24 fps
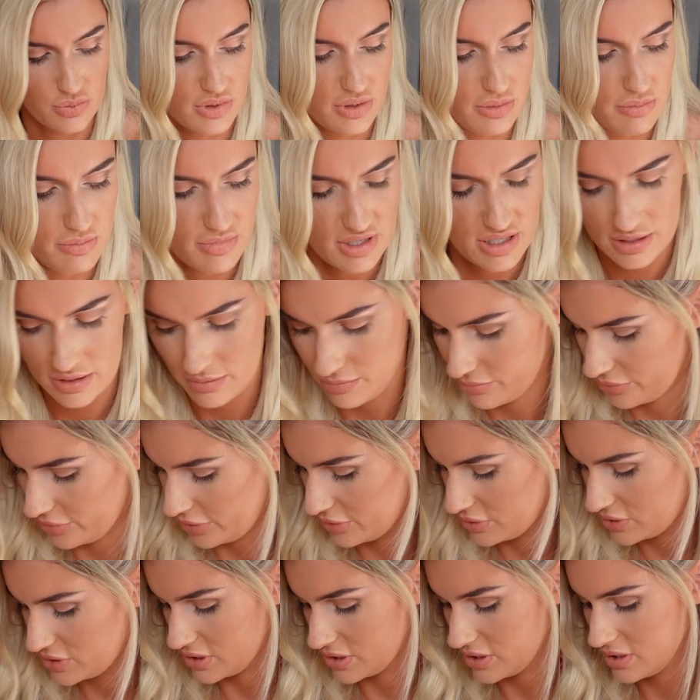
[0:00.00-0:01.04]
with a million
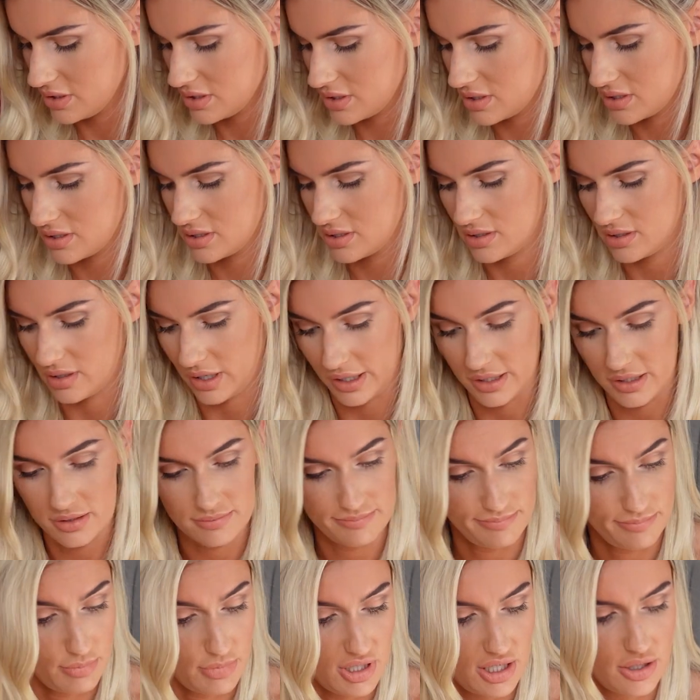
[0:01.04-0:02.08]
brochures,
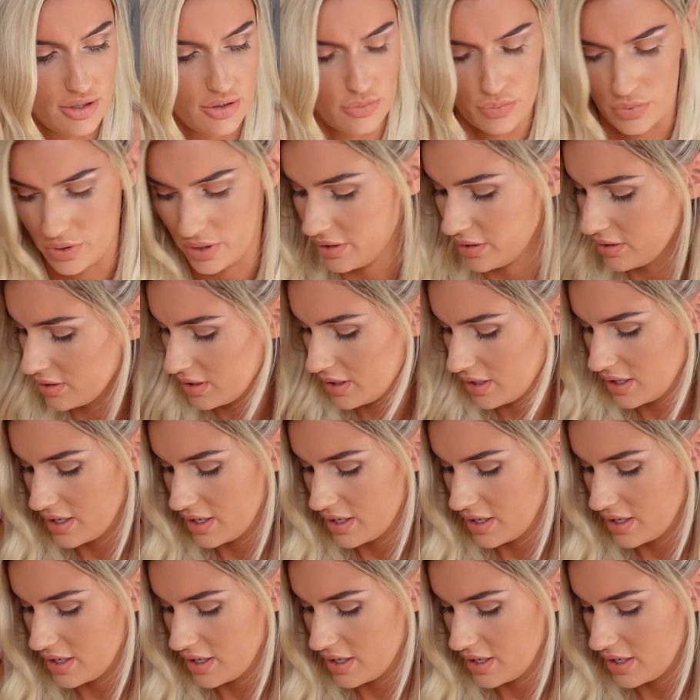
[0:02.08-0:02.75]
like a million and one.